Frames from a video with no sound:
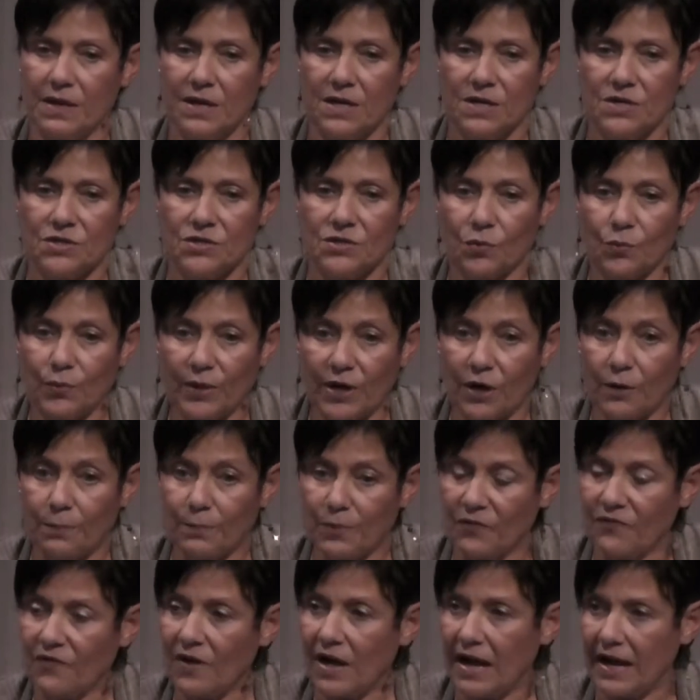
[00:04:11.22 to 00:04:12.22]
So we are
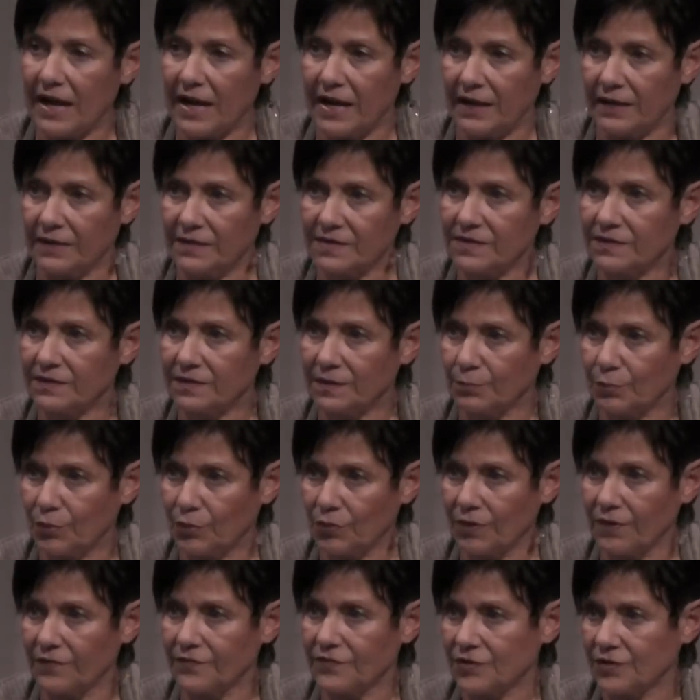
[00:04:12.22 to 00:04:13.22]
providing
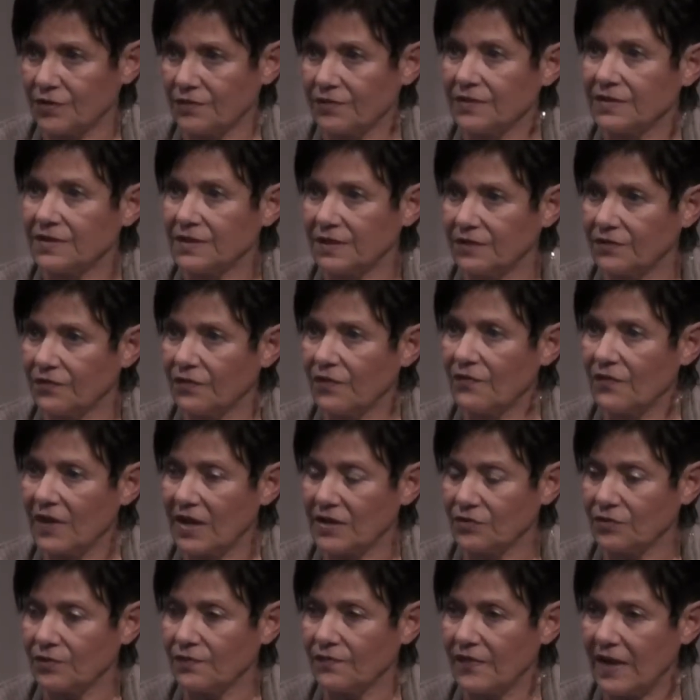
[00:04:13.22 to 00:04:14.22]
supportive services for
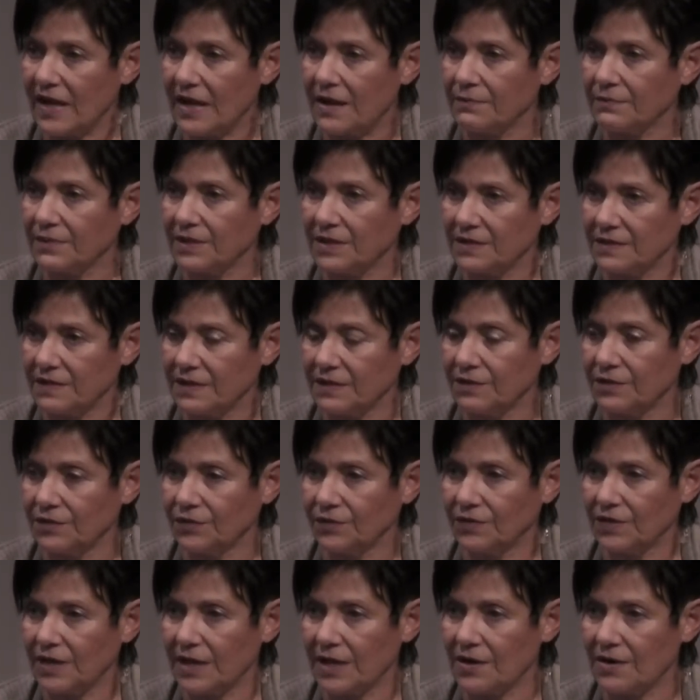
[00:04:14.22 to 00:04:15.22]
veteran families in
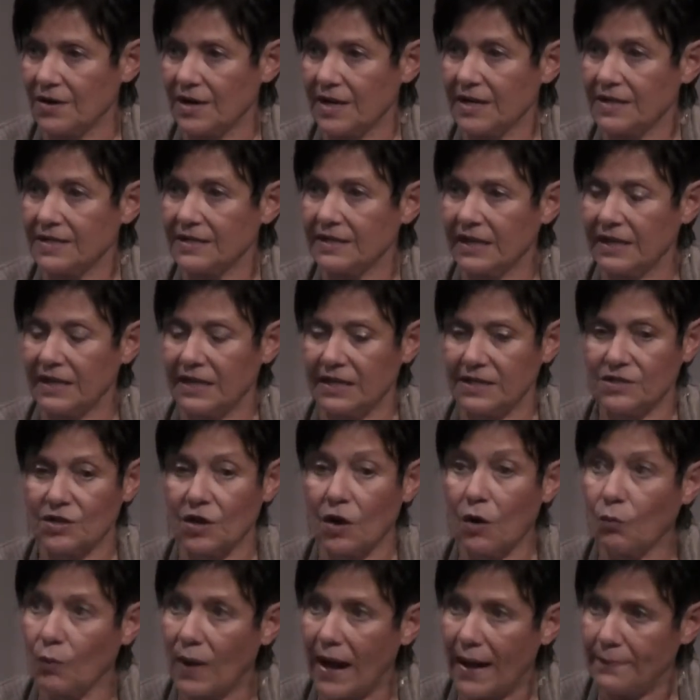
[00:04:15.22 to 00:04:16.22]
those areas, and it's
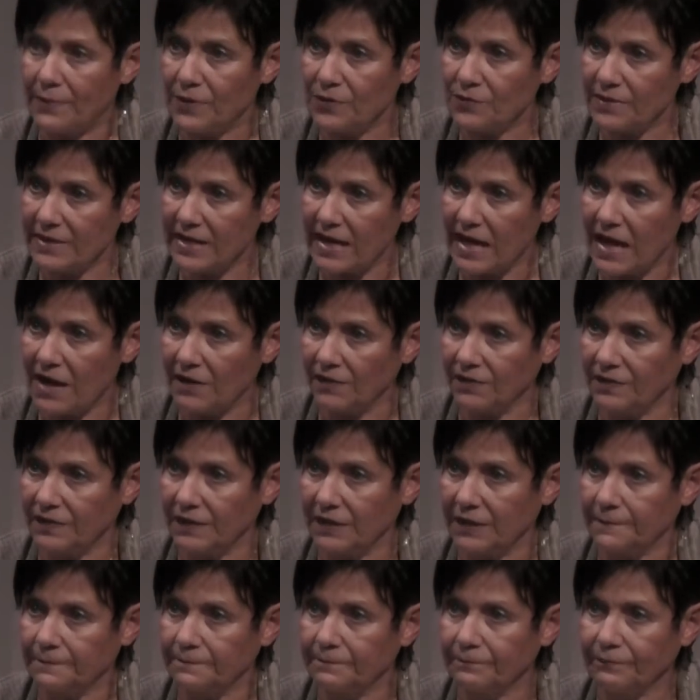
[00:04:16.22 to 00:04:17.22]
all rapid
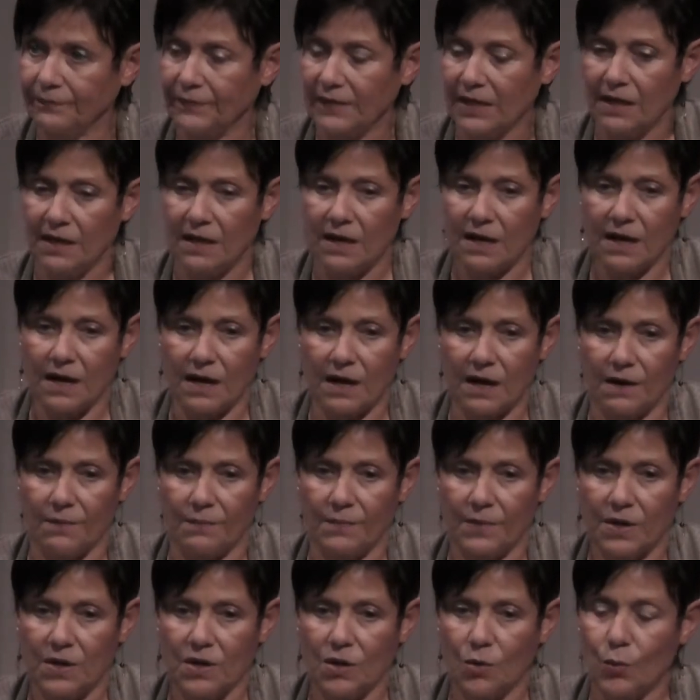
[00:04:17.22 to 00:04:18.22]
rehousing.
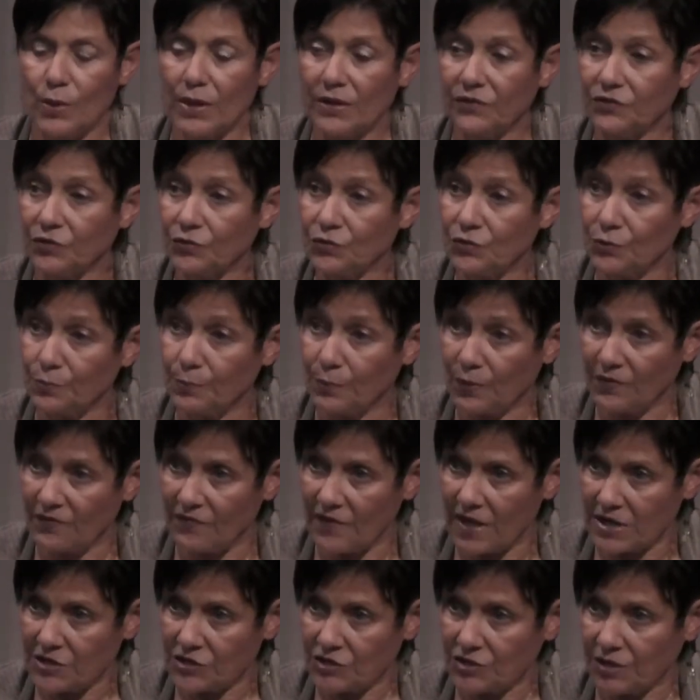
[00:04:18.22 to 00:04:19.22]
We also do
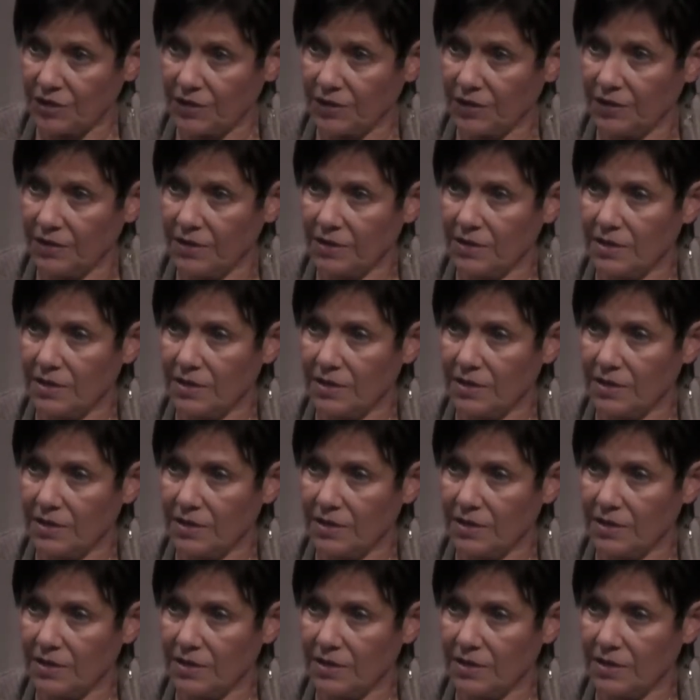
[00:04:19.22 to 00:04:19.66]
prevention